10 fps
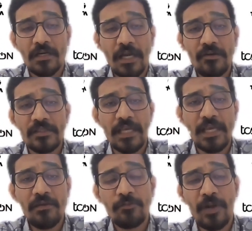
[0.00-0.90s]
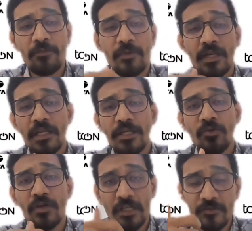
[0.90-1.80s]
I would say primarily
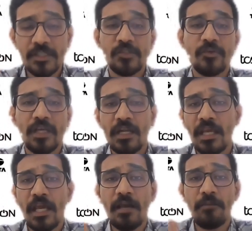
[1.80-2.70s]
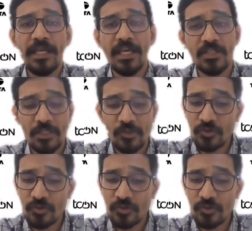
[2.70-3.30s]
to converse with an AI application,